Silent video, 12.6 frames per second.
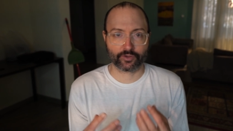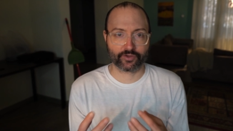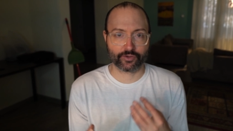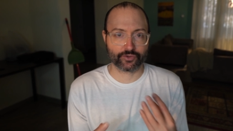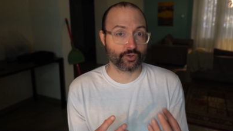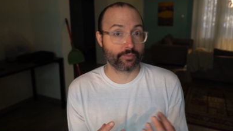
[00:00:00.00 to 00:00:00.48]

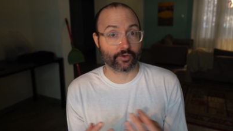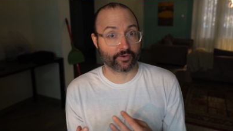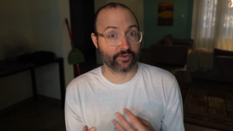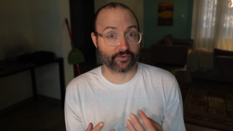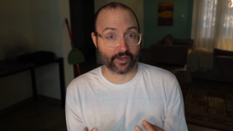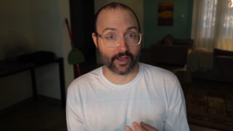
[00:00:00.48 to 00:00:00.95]
to Jupiter
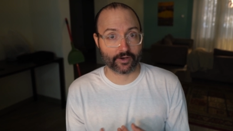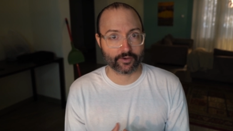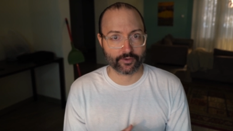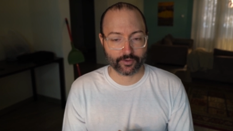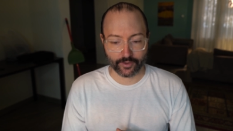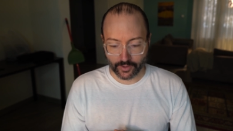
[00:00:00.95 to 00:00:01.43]
and
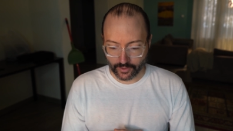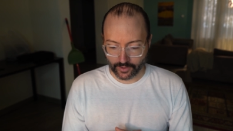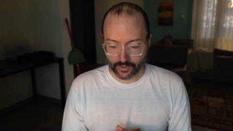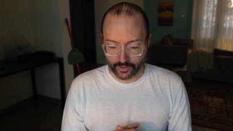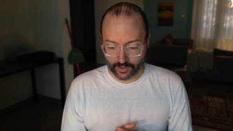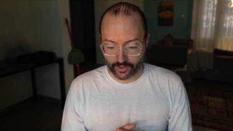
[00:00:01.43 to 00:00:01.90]
Saturn,
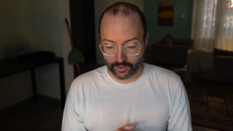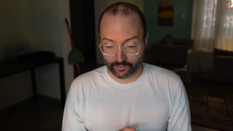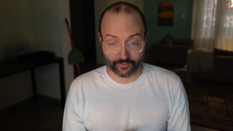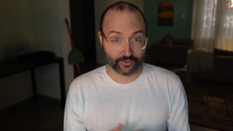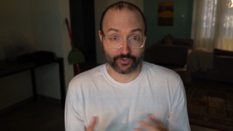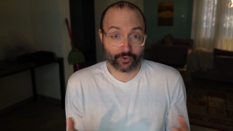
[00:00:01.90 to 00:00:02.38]

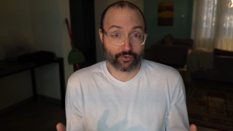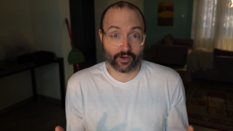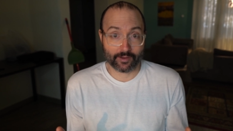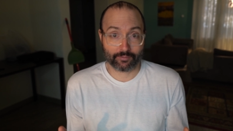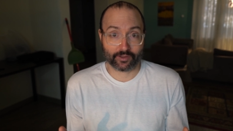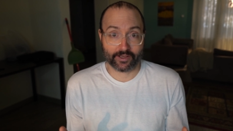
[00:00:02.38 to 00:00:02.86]
the two
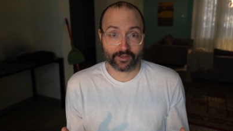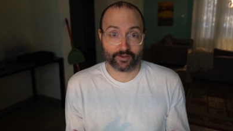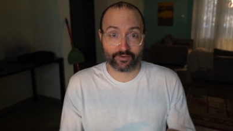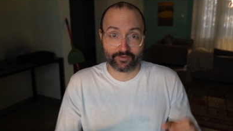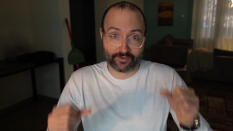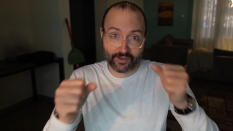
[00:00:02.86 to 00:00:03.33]
great
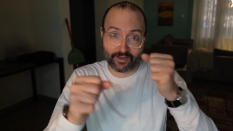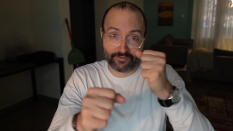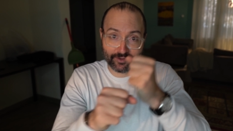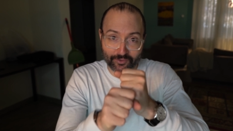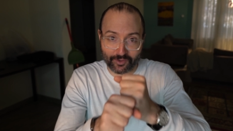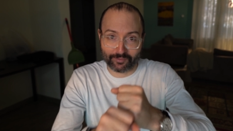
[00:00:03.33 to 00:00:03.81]
planets, the
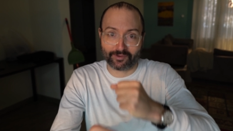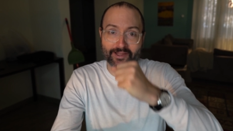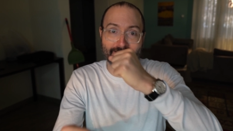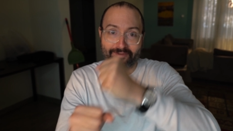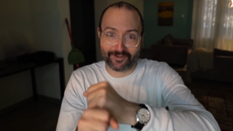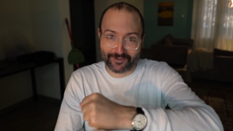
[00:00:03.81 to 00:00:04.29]
heavy-duty
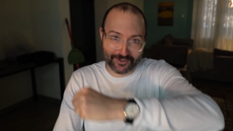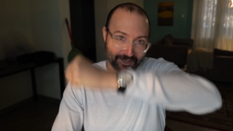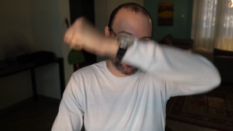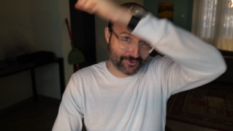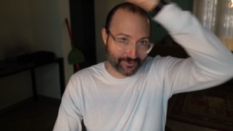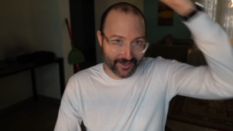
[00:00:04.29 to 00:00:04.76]
planets that
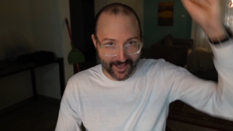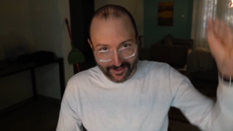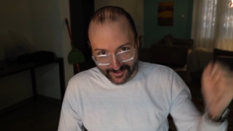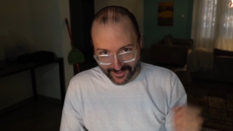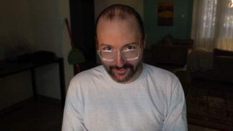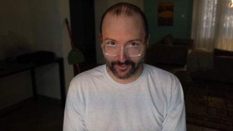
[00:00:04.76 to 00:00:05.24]
change
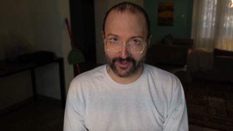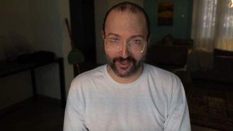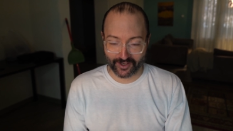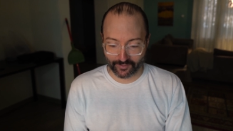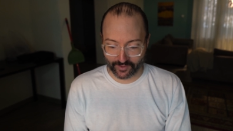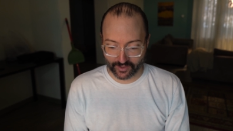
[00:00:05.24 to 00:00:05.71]
reality when they
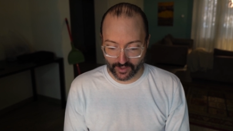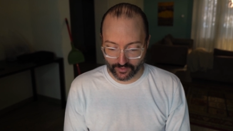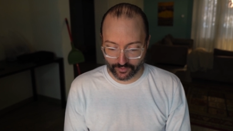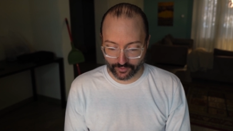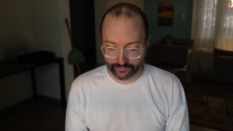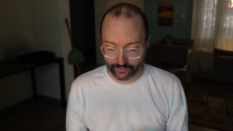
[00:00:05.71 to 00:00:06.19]
come
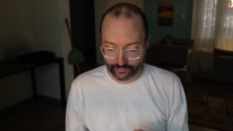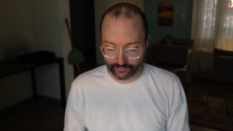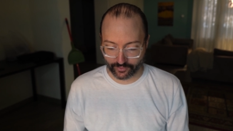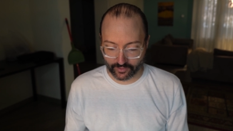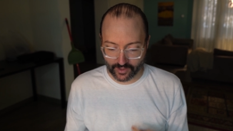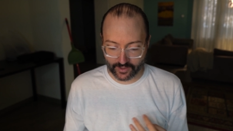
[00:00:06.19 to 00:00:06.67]
together. So
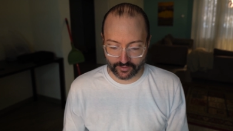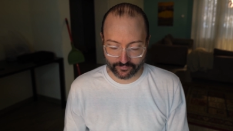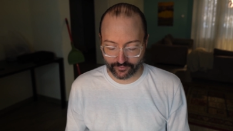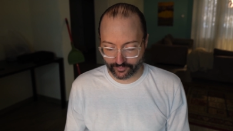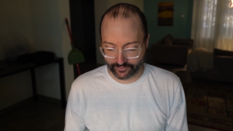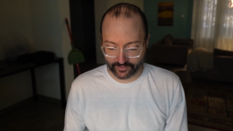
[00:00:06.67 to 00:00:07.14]

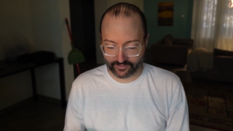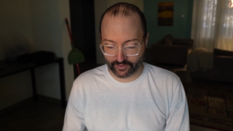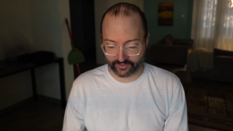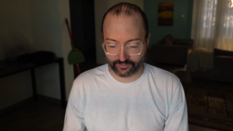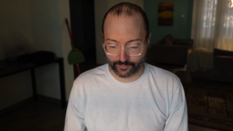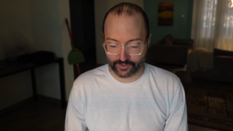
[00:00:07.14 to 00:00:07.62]
there's these
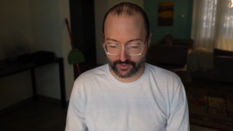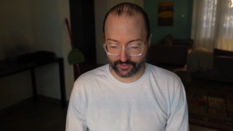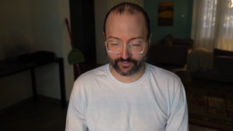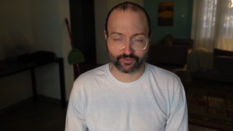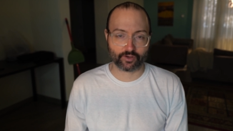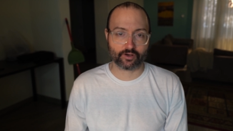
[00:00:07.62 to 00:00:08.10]

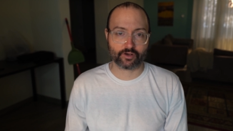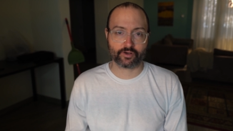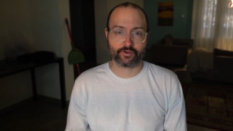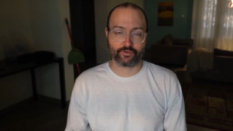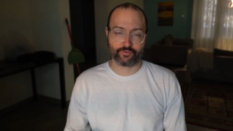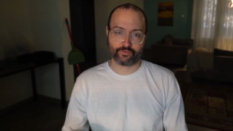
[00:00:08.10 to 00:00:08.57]
auspicious
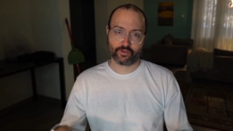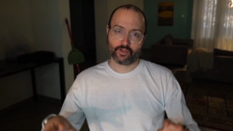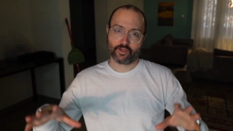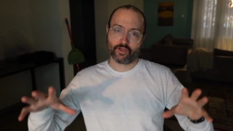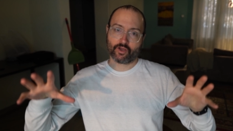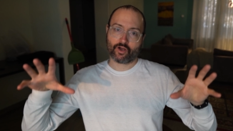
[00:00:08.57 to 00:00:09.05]
stars
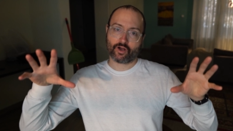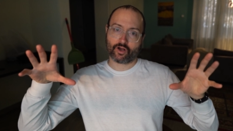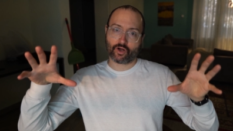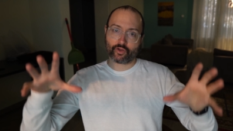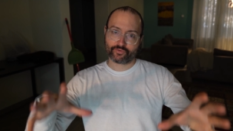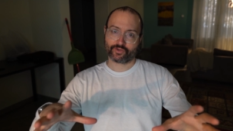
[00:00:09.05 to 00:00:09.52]

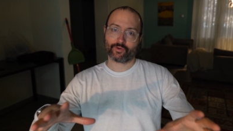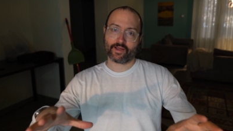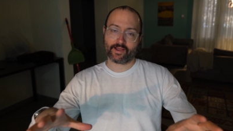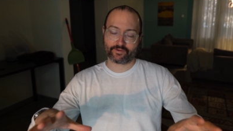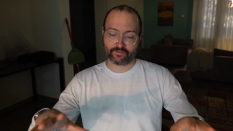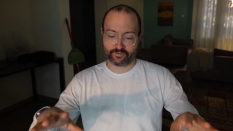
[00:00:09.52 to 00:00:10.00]
also
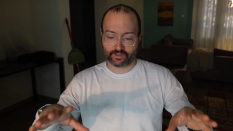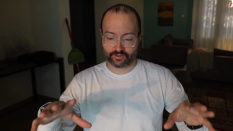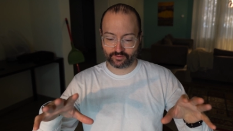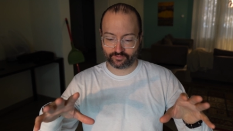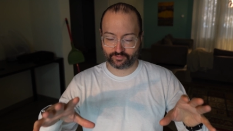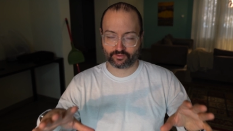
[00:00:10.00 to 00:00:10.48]

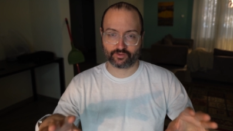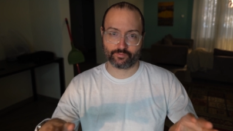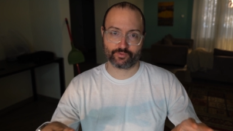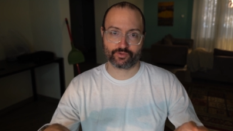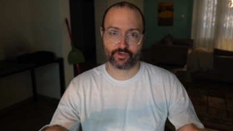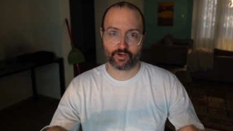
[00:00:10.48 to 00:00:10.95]
activating this
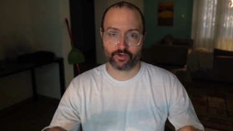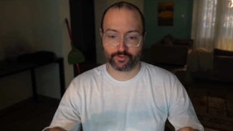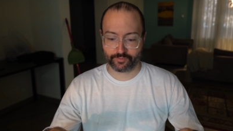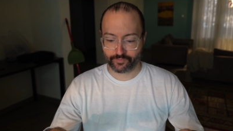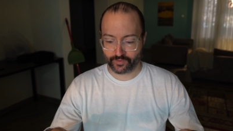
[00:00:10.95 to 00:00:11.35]
eclipse chart